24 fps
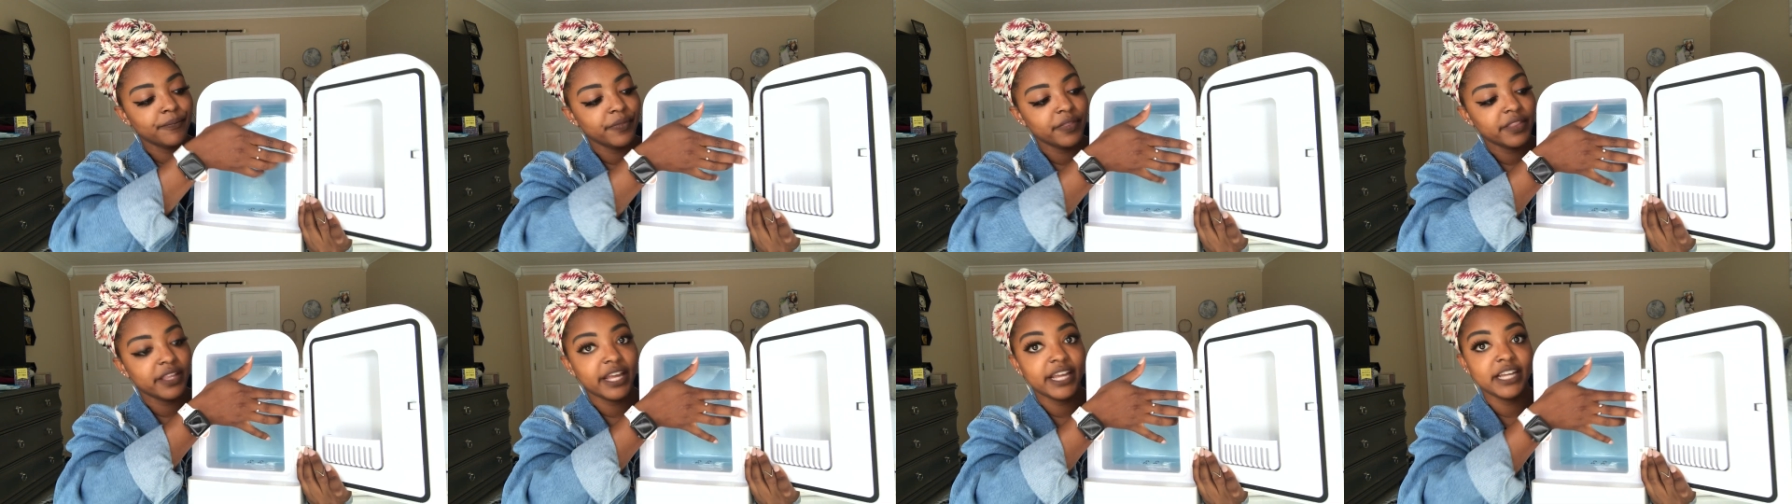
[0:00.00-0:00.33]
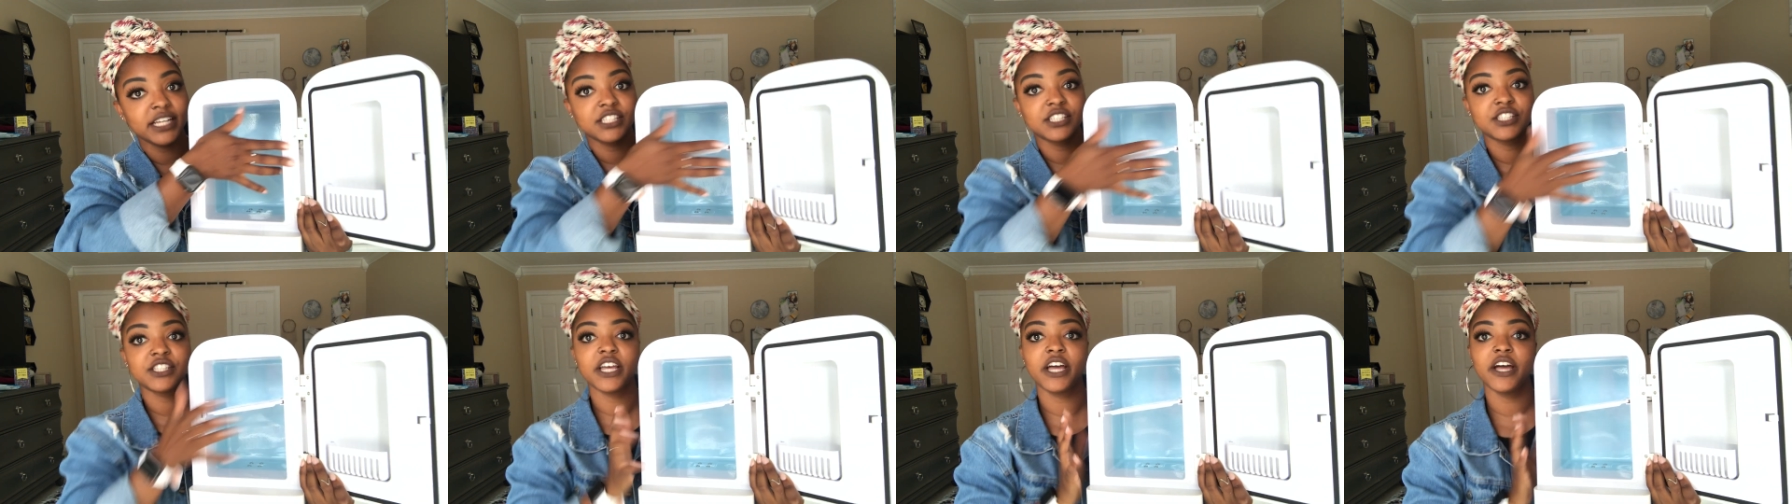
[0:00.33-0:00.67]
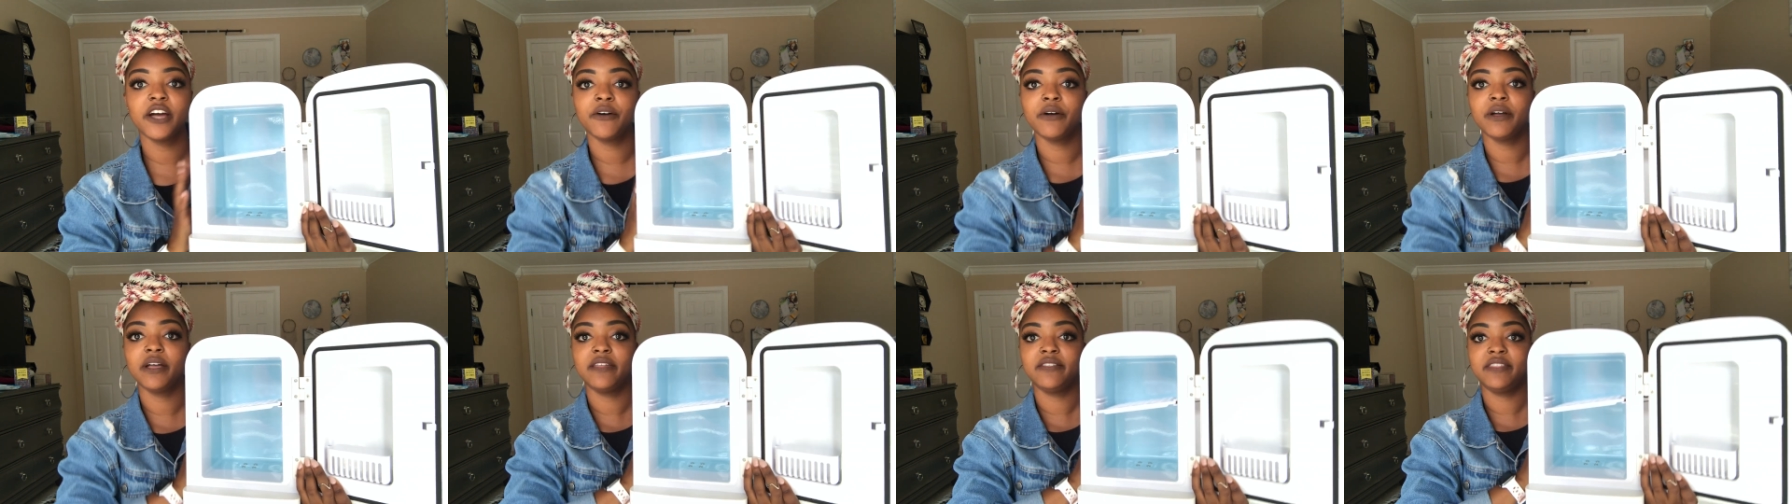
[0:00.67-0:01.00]
like so,
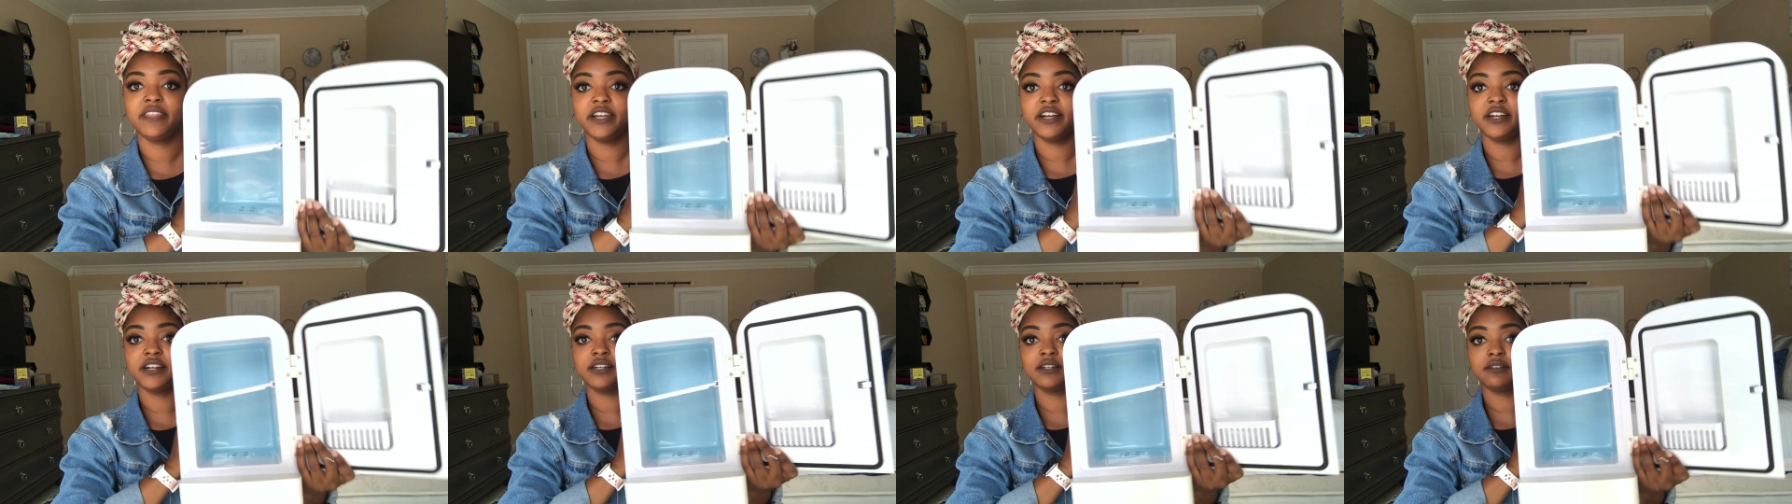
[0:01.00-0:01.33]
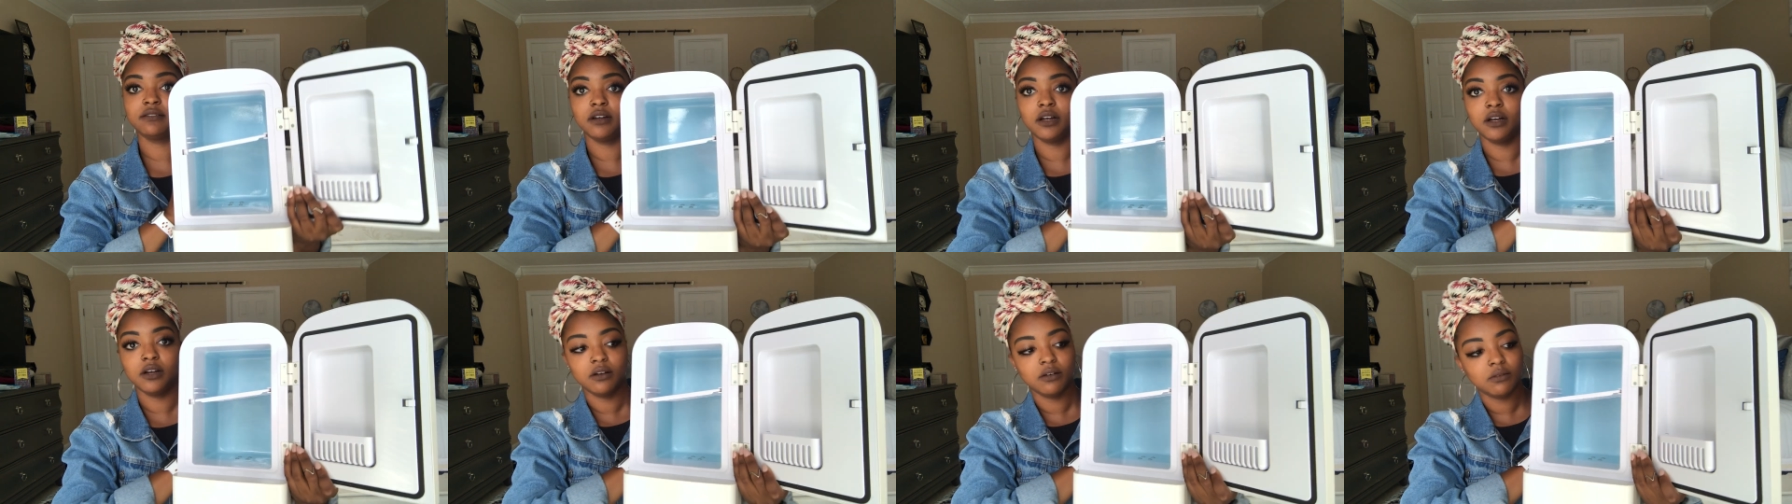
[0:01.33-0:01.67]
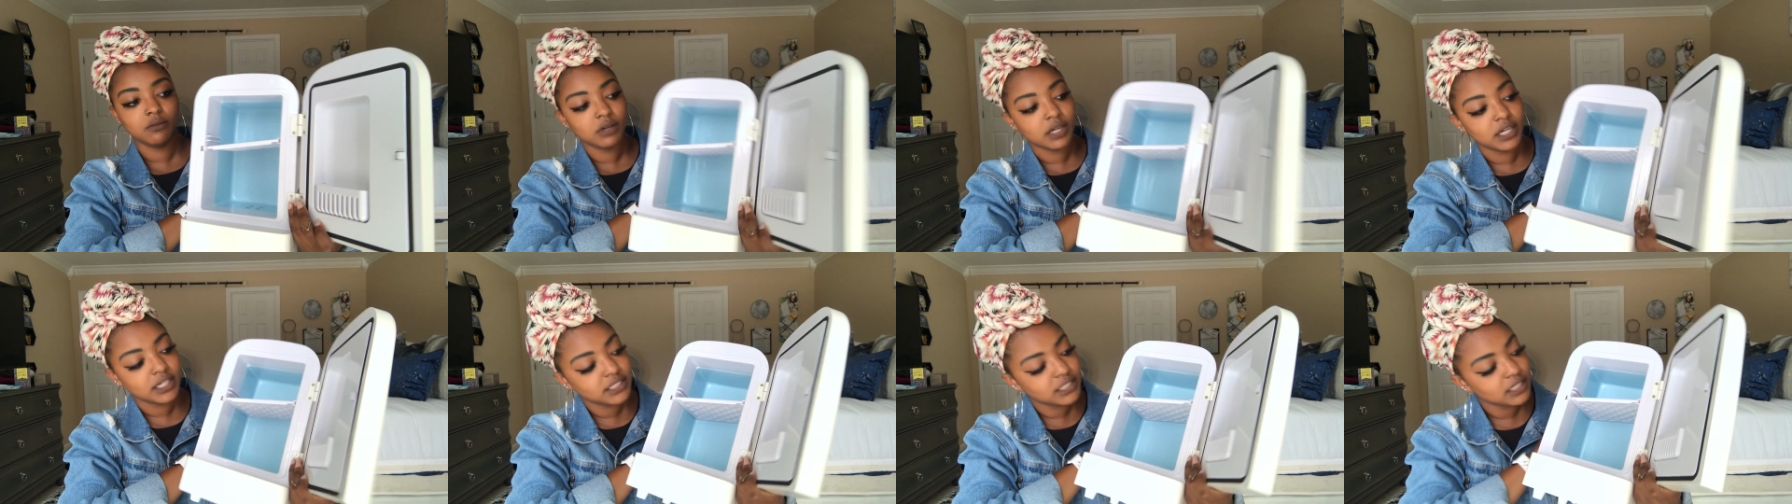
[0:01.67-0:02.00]
and there, oh,
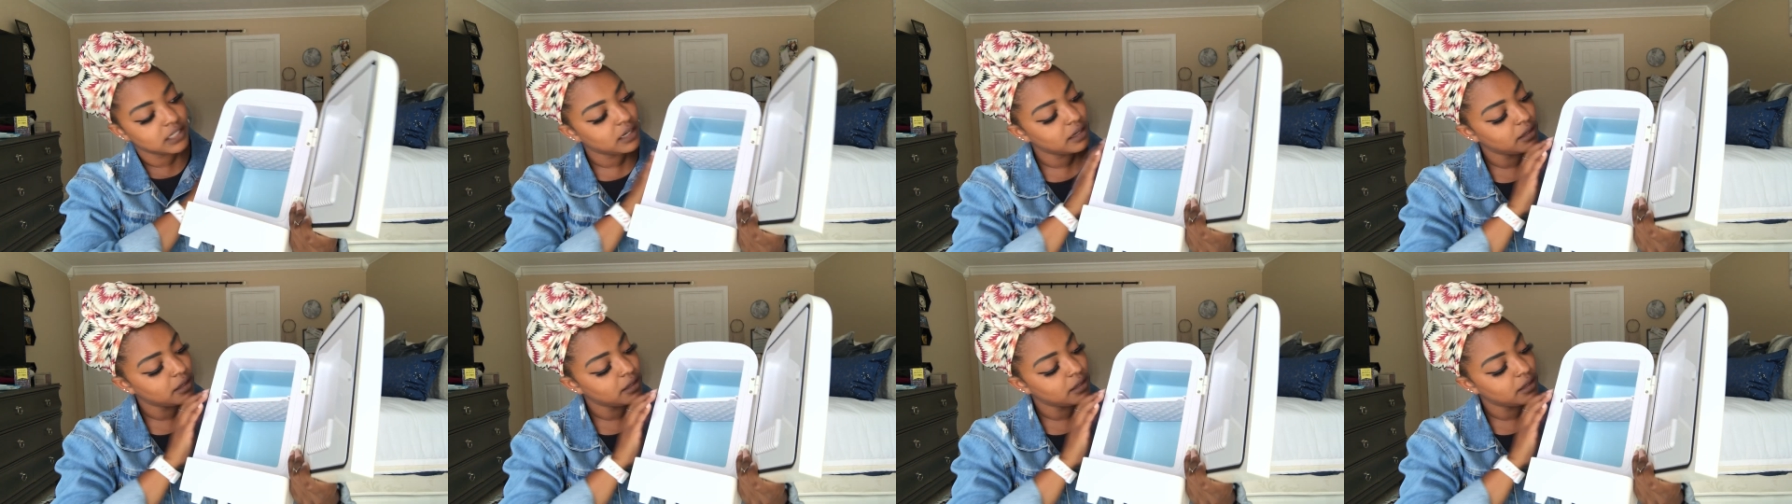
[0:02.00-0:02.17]
I did